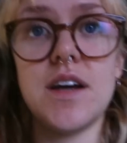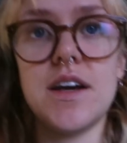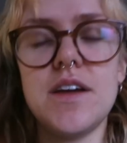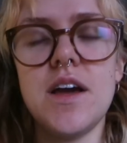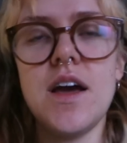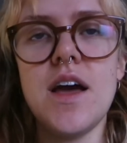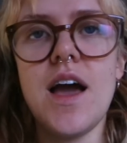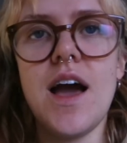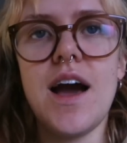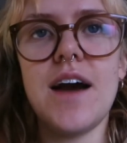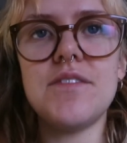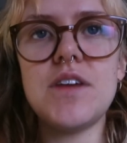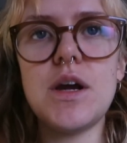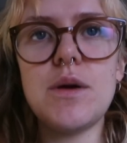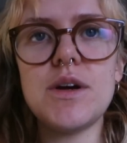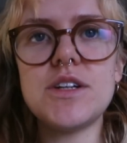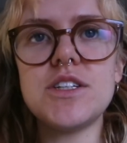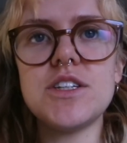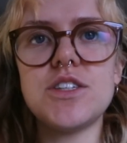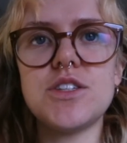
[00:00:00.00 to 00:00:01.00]
I have
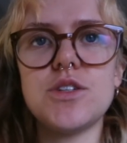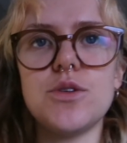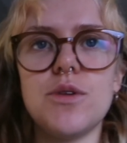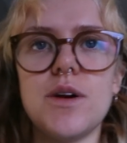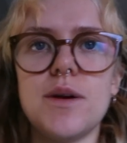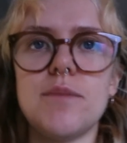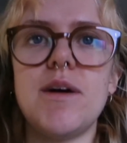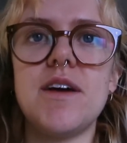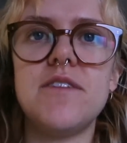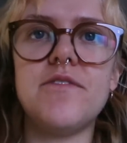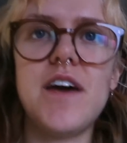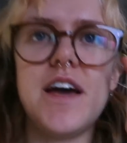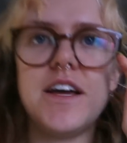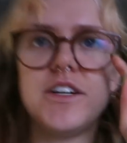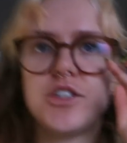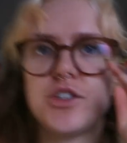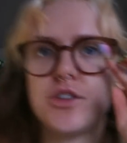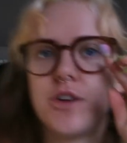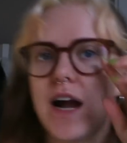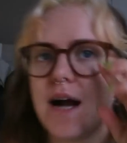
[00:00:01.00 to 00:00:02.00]
nowhere to store my
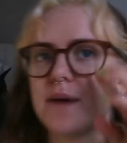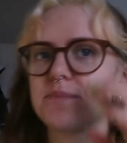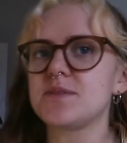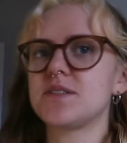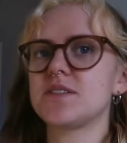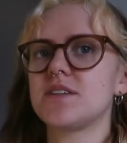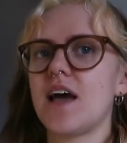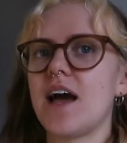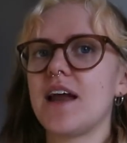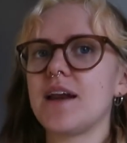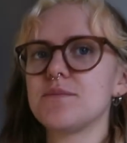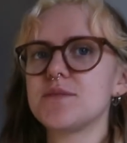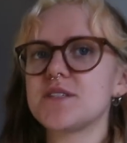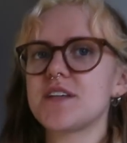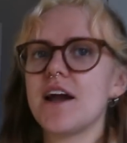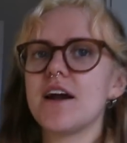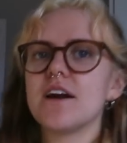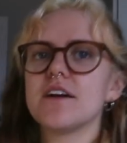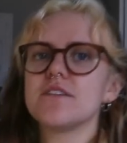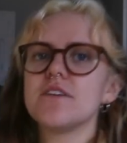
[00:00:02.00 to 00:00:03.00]
veg scraps, and I'm
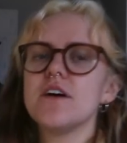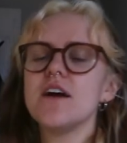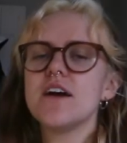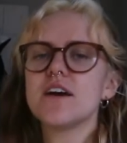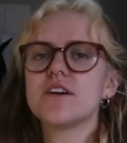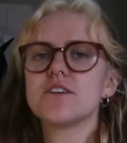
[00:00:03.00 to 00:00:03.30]
scared of,